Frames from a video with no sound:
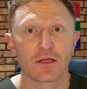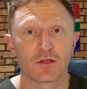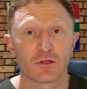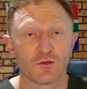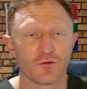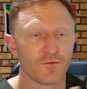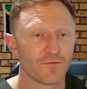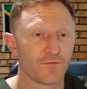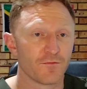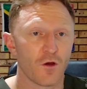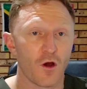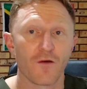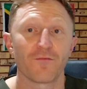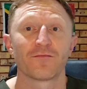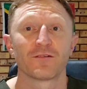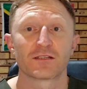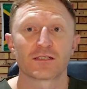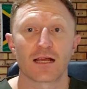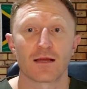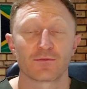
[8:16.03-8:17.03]
You
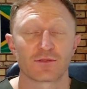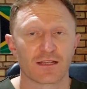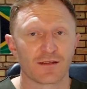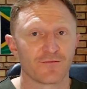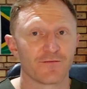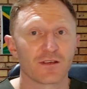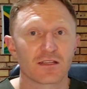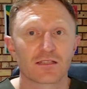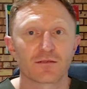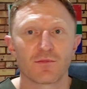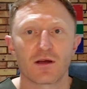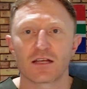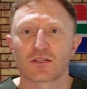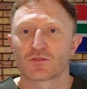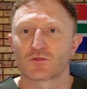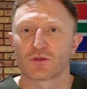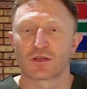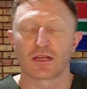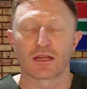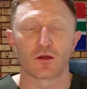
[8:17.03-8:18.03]
oftentimes get
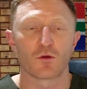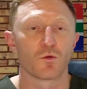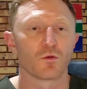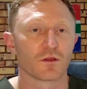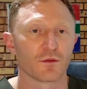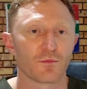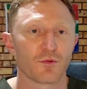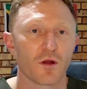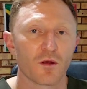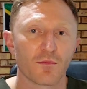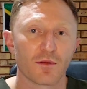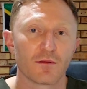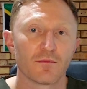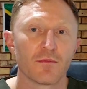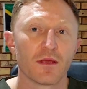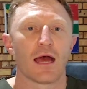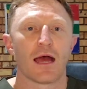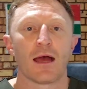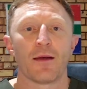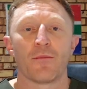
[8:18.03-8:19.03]
victimized or you get called a
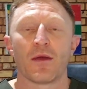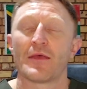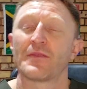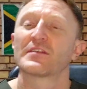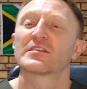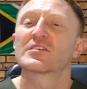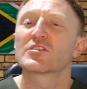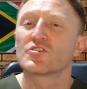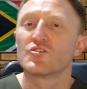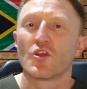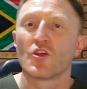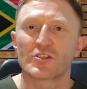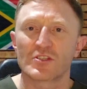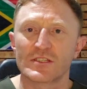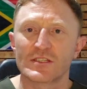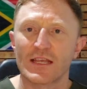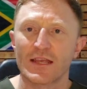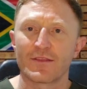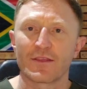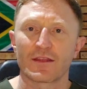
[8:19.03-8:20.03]
problem. And this is not to
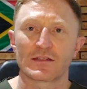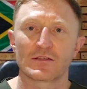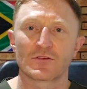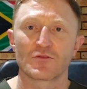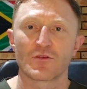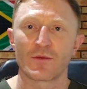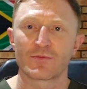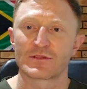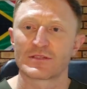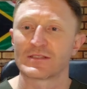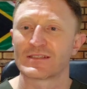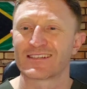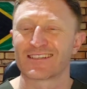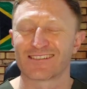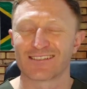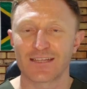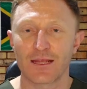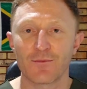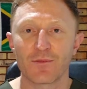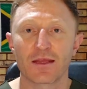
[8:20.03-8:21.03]
say that corruption is
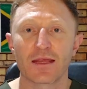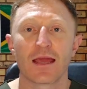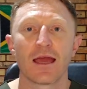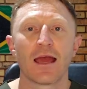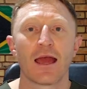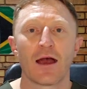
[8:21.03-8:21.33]
systemic.